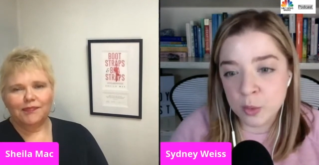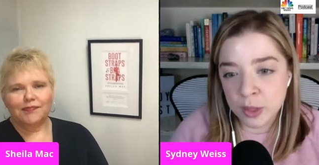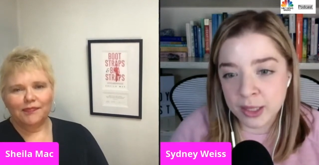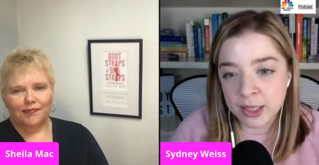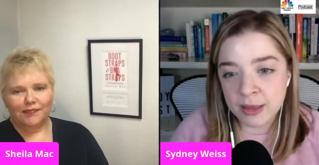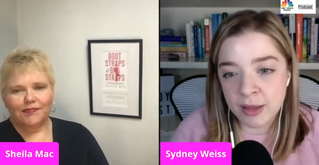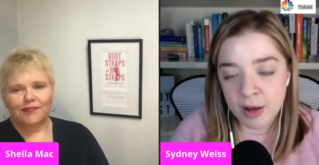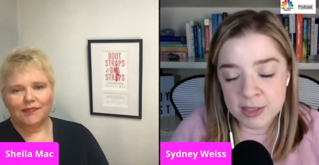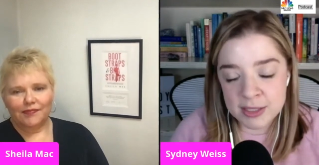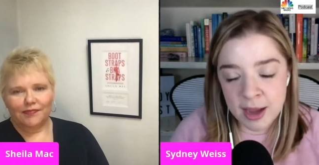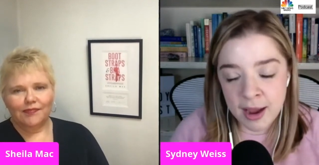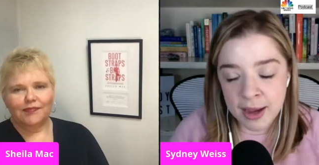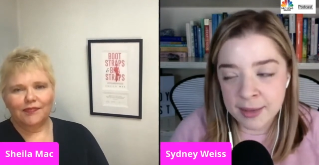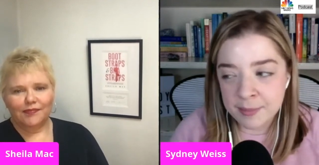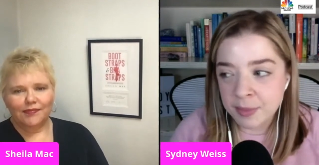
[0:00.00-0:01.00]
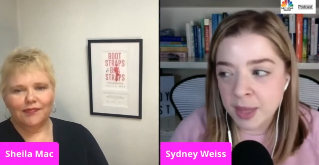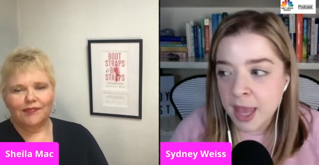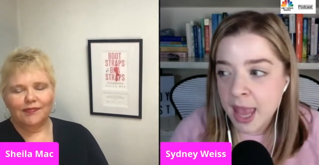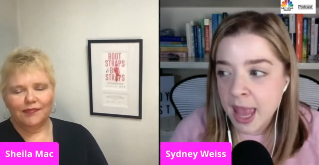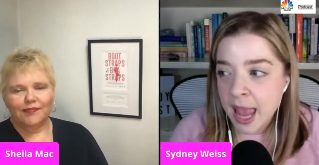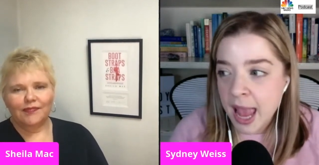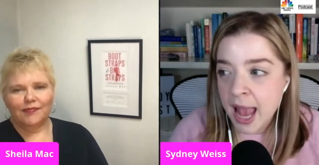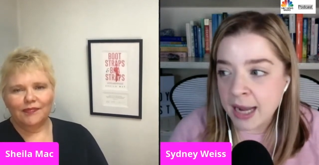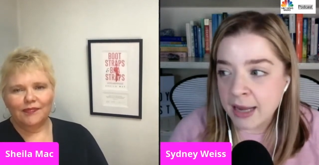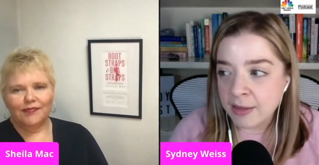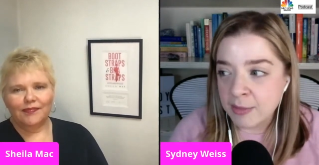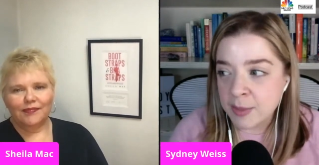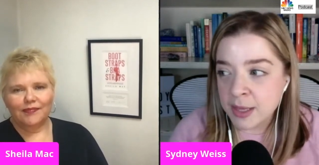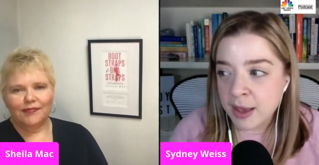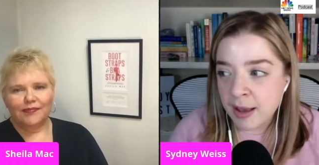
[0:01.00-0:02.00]
Speaker 1: really long time, and it's
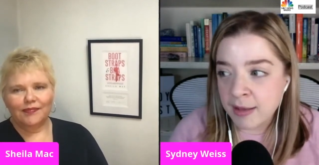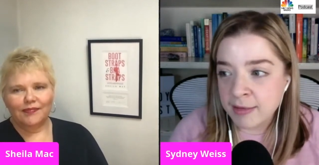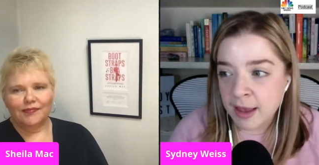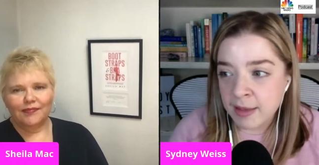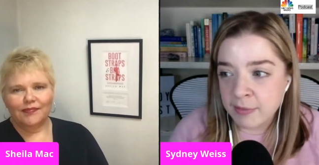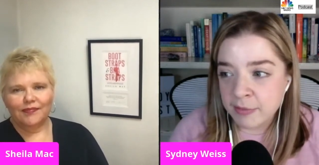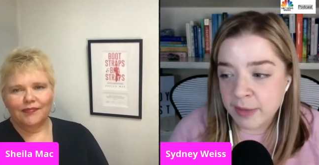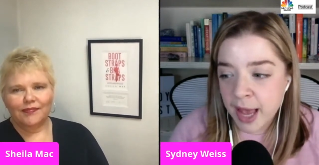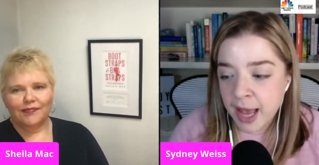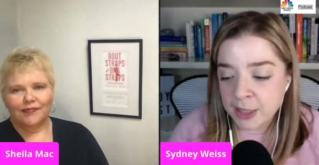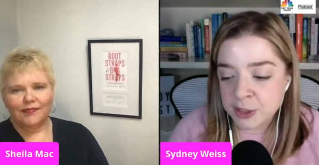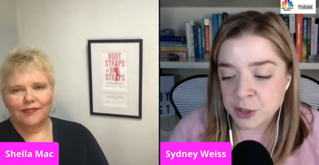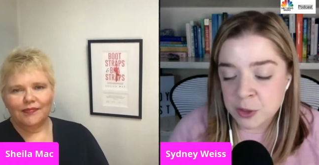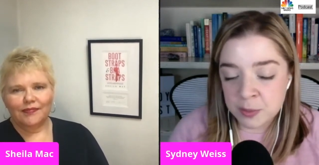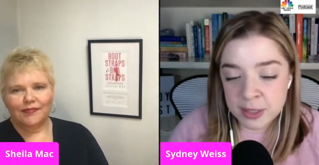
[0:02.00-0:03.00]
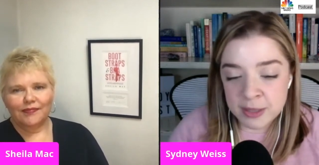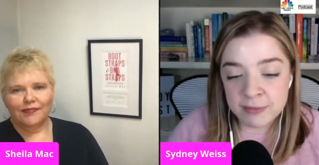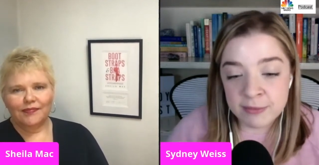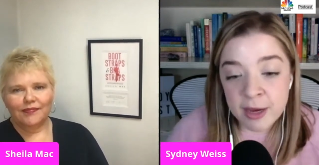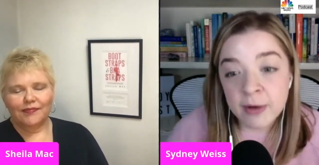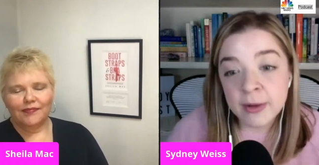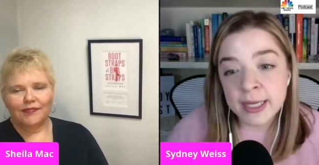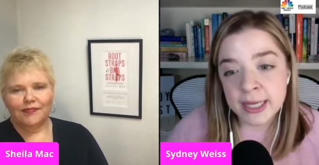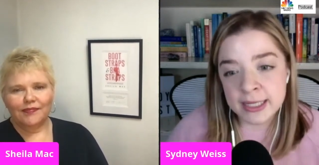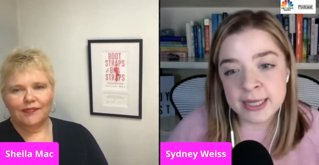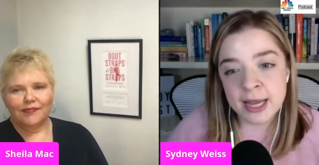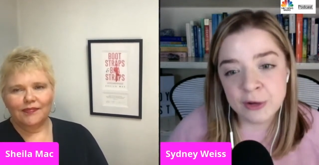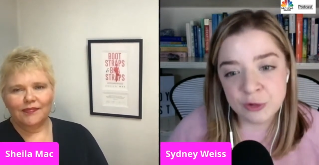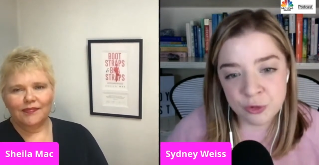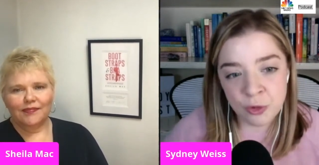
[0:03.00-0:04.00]
because I've had to be very
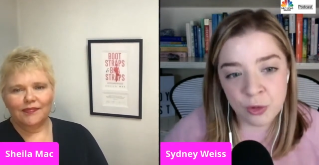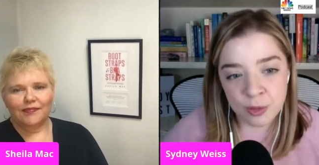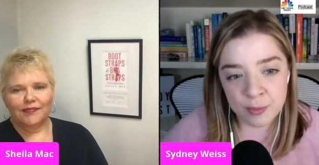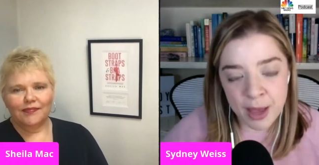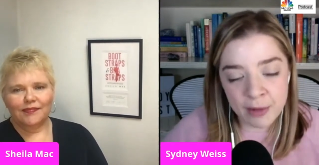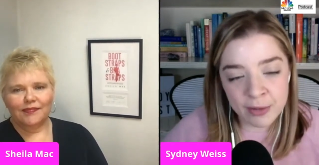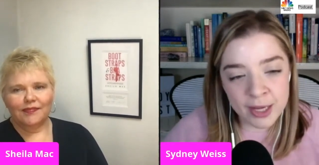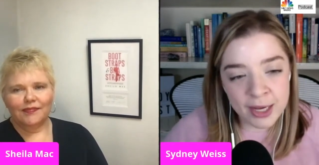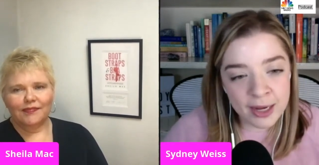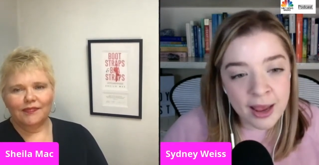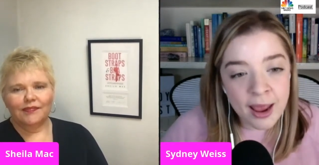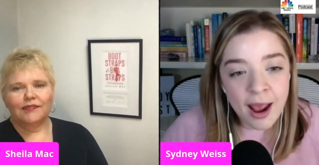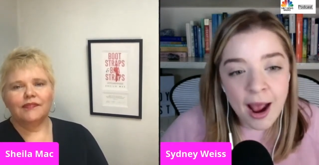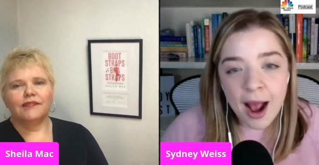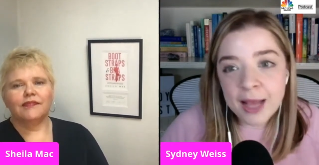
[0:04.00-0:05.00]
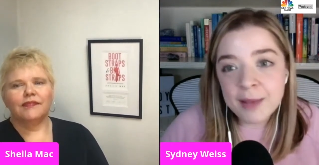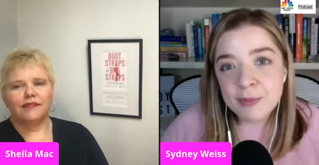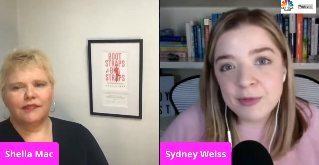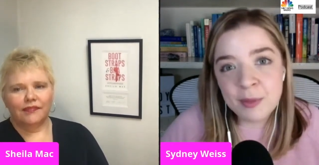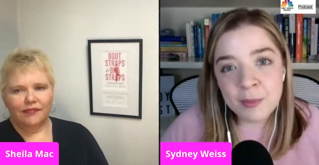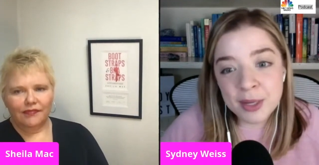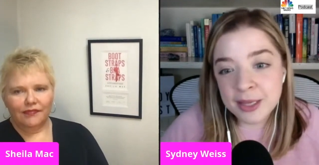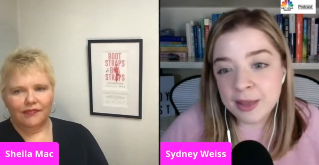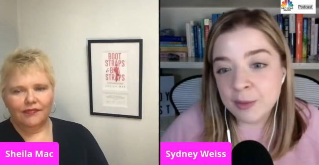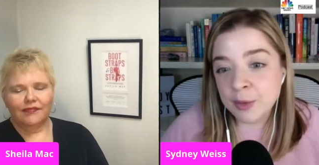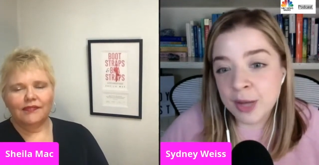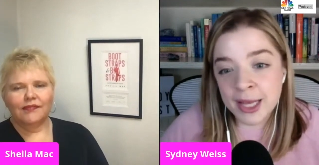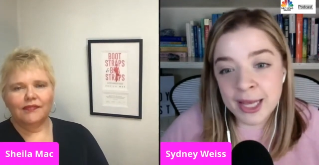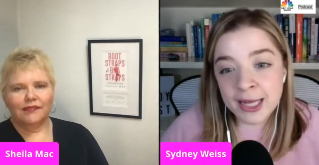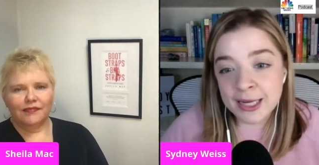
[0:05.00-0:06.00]
intentional about it. I am somebody that when I
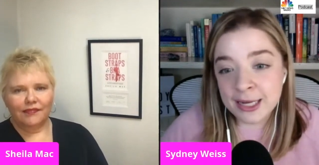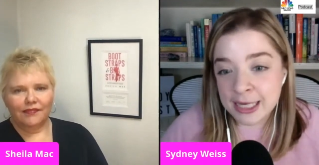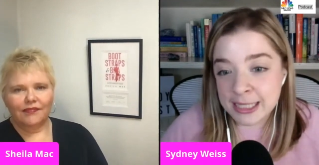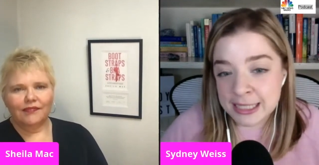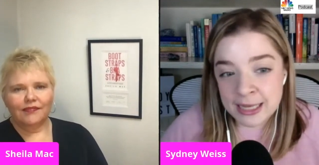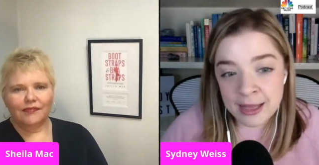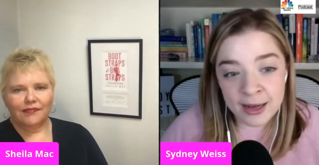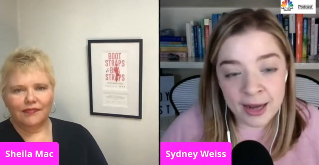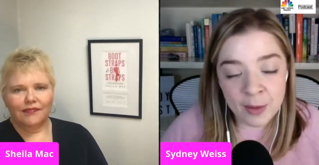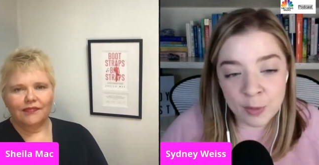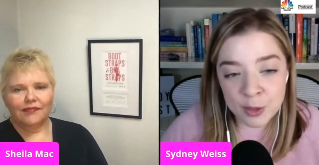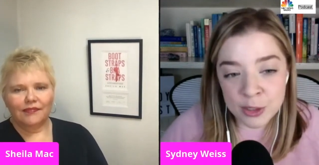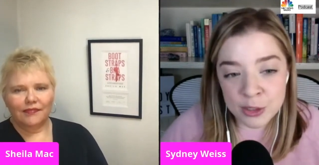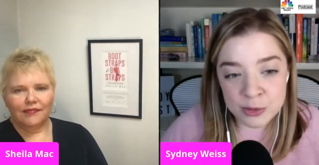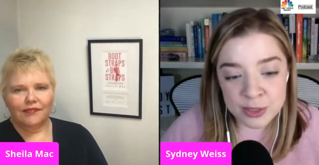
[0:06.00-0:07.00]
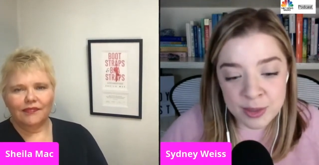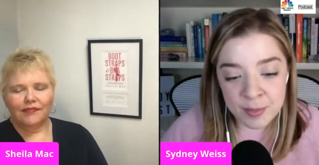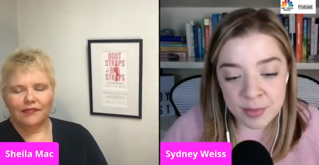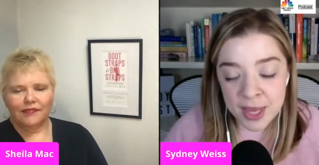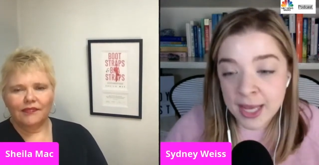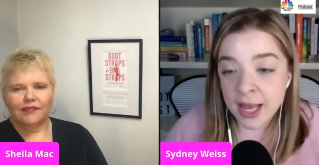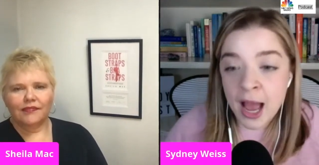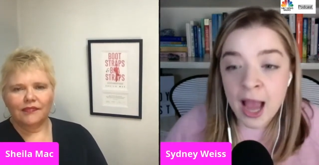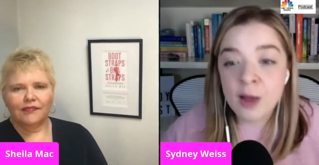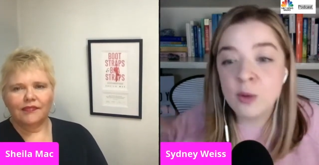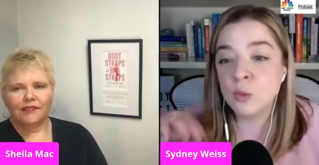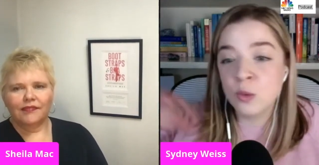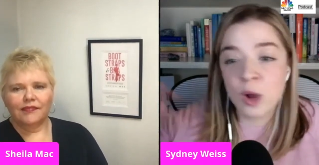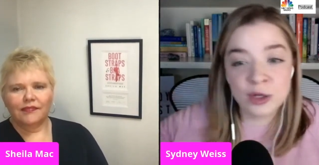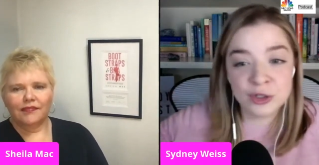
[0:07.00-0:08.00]
get an idea and I want to do something, I
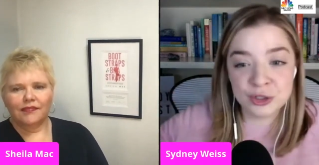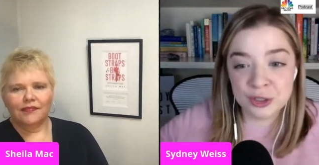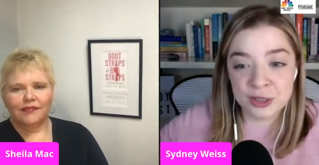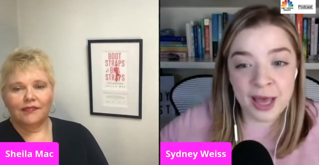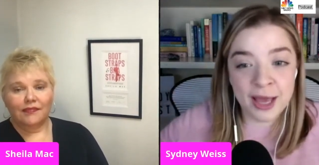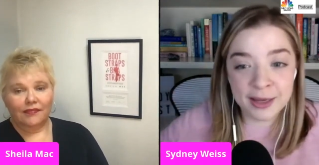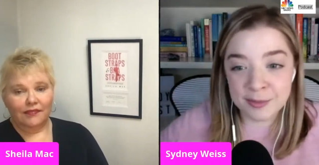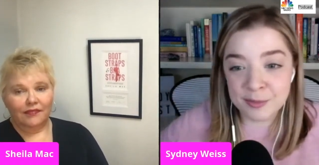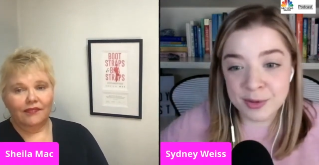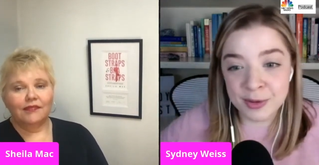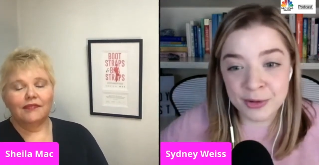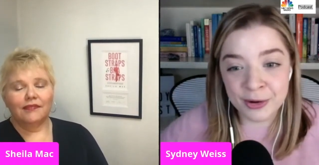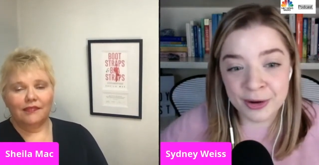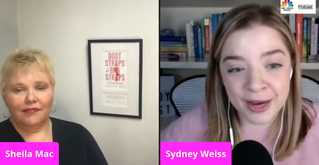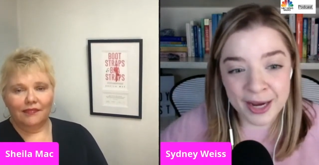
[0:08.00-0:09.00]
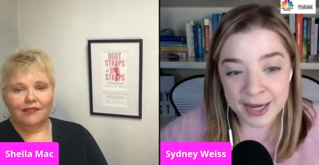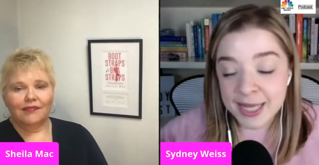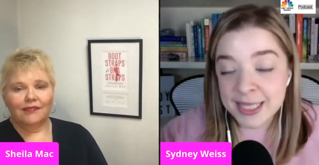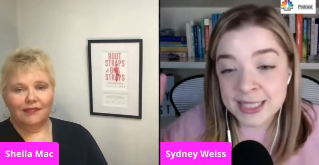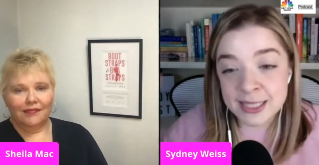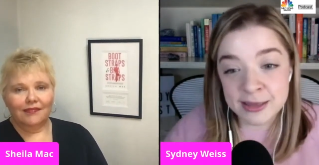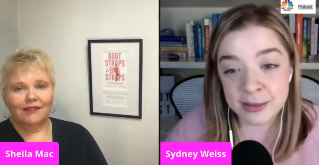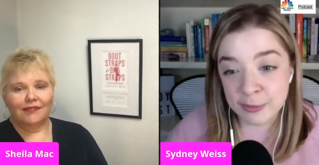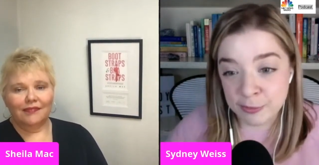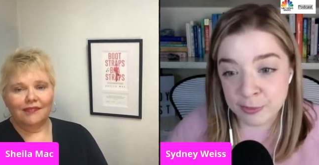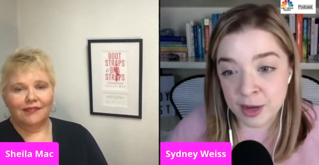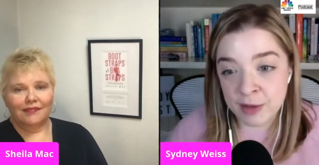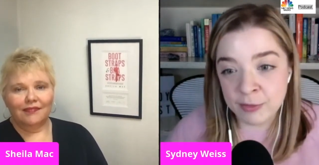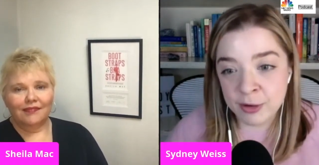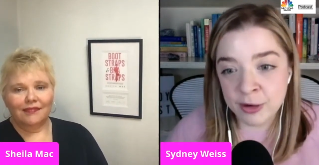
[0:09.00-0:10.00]
rush to that computer and I sit there
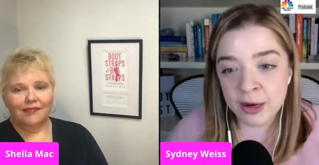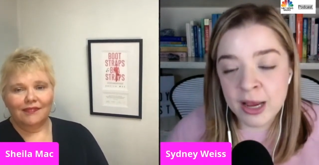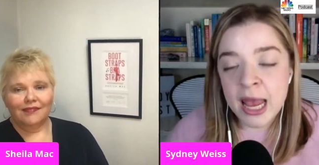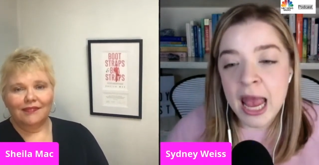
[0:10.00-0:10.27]
forever,